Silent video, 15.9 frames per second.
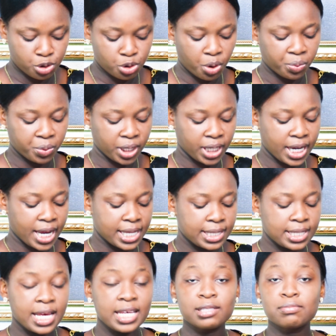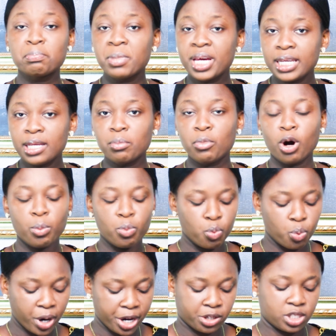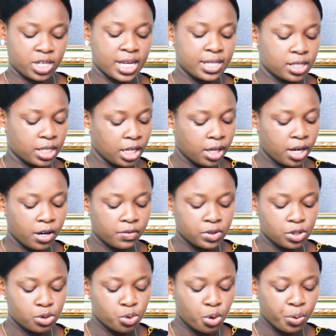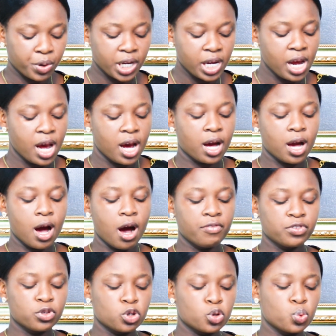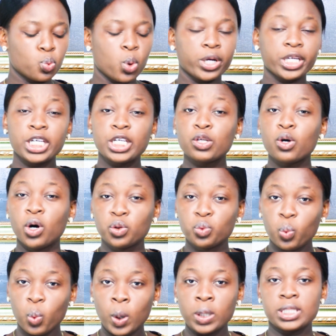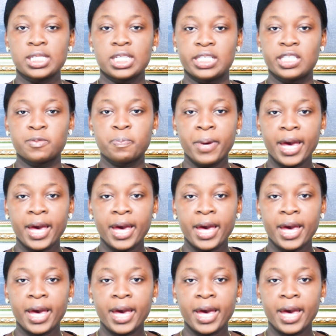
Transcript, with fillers: story here says minimum wage. That's the kicker of the story. Governors working on what is